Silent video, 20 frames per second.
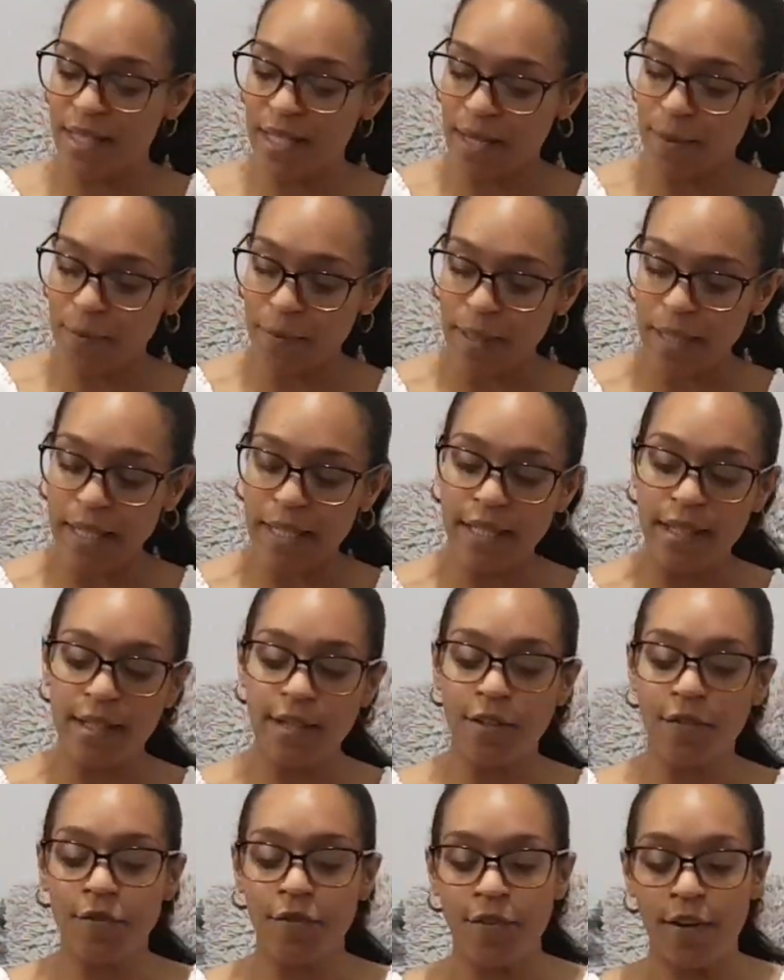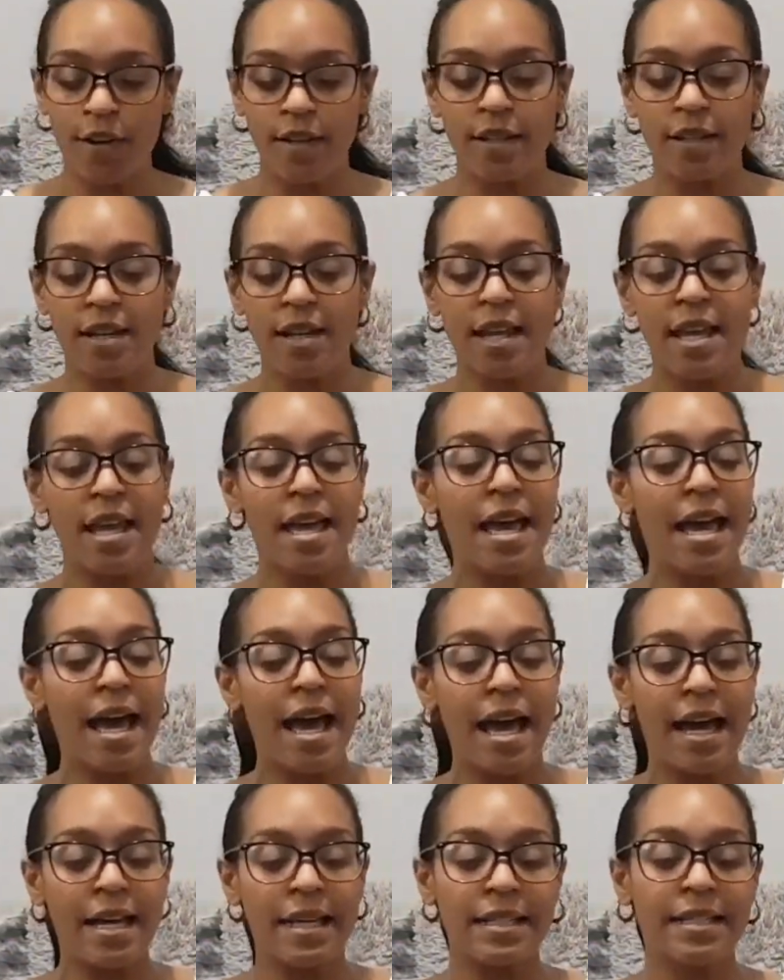the same pleating at the front
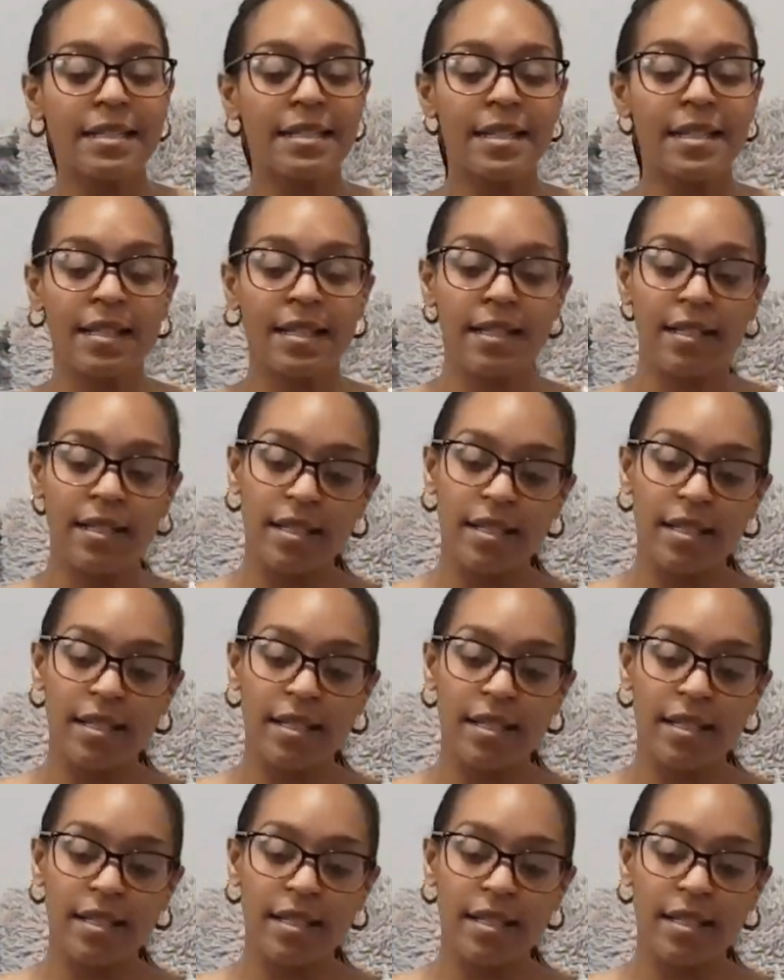and